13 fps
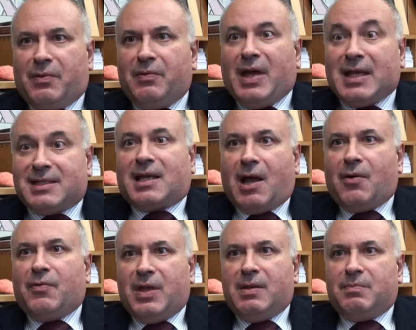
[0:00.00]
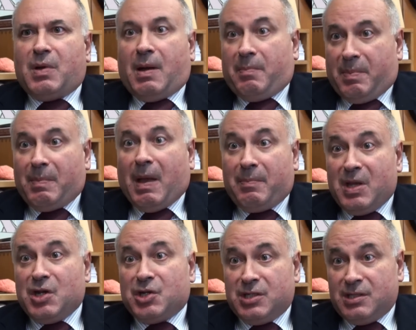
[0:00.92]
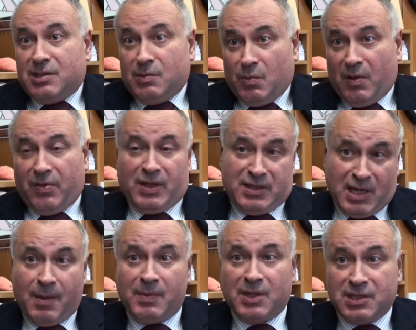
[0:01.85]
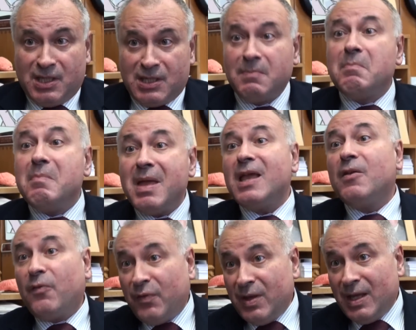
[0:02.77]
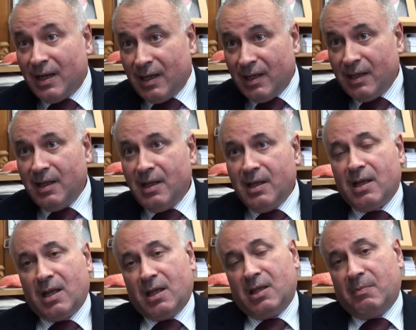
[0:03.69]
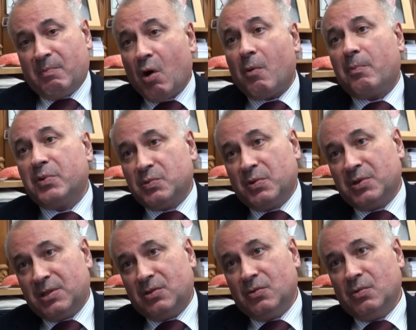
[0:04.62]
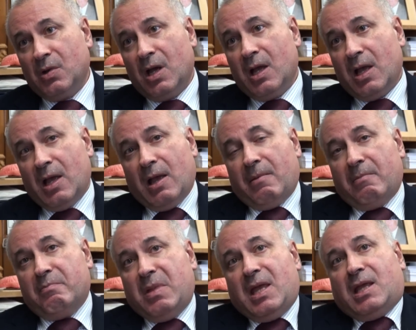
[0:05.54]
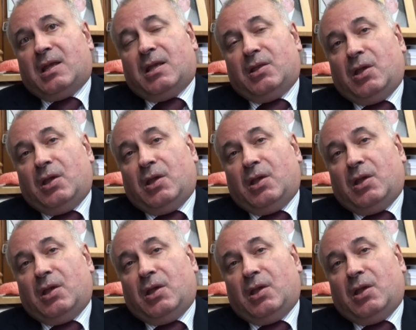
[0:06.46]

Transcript: that's how they, a, a patient with Alzheimer's disease may feel and the purpose was to make